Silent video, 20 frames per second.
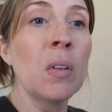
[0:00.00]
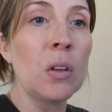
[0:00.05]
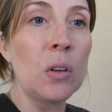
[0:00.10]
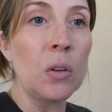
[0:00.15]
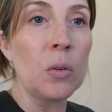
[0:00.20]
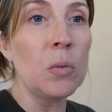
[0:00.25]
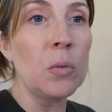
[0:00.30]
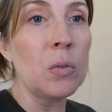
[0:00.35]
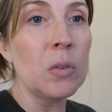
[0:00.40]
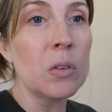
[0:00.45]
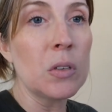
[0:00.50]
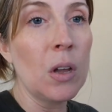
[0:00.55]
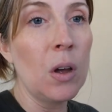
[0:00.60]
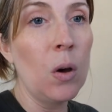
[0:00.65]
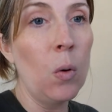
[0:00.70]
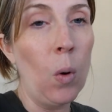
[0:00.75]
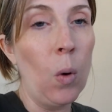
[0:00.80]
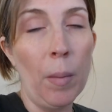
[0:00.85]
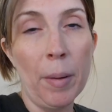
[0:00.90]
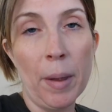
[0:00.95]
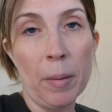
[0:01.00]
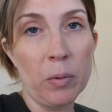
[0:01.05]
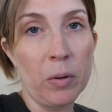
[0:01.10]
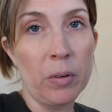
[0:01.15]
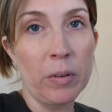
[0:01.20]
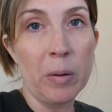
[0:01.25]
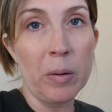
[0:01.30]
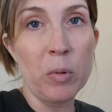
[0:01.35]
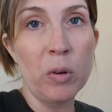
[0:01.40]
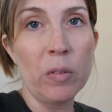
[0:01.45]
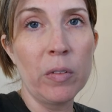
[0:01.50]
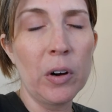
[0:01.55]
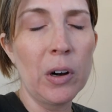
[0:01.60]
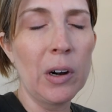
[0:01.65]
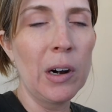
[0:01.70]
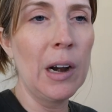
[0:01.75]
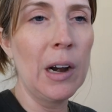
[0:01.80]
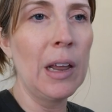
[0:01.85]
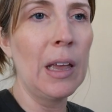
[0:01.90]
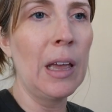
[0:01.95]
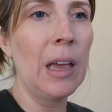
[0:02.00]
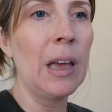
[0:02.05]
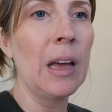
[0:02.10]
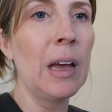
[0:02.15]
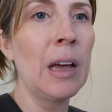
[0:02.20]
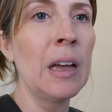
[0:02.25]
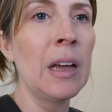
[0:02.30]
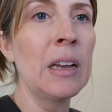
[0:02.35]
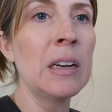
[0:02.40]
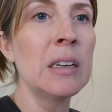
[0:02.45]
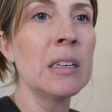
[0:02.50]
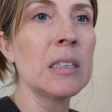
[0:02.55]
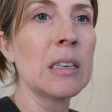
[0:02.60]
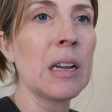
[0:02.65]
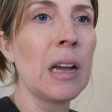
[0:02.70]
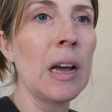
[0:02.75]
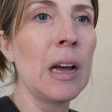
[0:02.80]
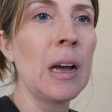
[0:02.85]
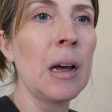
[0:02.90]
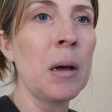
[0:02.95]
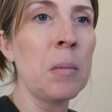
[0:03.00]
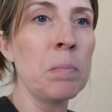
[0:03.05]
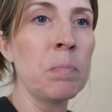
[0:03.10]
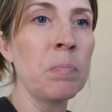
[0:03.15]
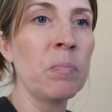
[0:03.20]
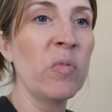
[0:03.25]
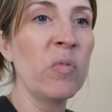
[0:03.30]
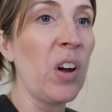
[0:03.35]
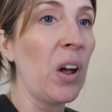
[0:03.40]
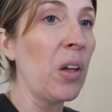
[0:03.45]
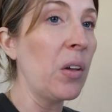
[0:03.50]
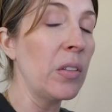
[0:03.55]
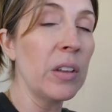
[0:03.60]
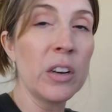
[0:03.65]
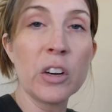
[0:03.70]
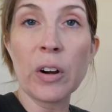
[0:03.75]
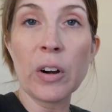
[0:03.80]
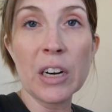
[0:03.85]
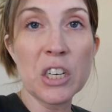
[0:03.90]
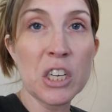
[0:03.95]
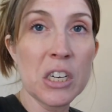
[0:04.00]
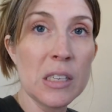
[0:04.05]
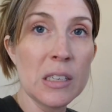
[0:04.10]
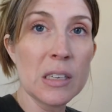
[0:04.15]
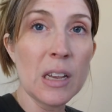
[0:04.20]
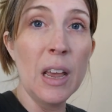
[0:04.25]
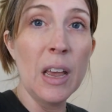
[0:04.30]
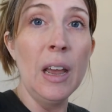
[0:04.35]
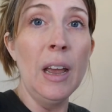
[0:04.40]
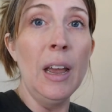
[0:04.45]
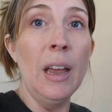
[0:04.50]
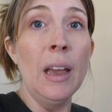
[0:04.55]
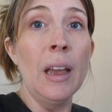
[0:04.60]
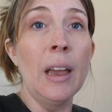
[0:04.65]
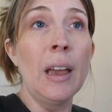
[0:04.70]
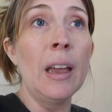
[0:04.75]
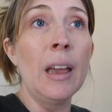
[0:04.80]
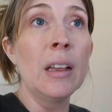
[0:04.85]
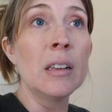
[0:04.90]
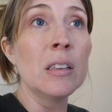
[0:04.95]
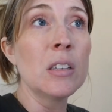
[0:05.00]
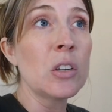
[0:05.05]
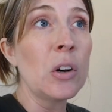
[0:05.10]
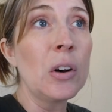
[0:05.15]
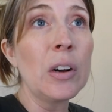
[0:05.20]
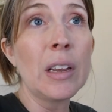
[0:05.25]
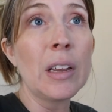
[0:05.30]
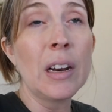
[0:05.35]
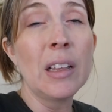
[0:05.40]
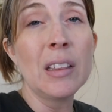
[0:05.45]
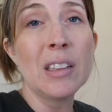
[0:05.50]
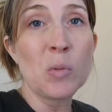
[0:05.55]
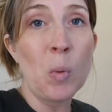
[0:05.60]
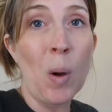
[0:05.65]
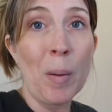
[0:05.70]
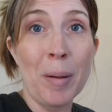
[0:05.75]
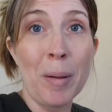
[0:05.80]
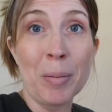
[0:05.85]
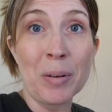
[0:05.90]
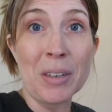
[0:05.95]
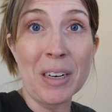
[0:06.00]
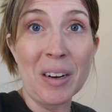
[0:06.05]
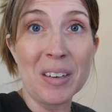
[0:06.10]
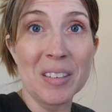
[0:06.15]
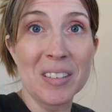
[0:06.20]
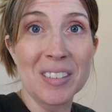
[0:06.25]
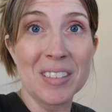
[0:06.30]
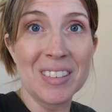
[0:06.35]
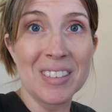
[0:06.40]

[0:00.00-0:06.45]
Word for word: use wallpaper remover and um, follow the directions and start getting this wallpaper down.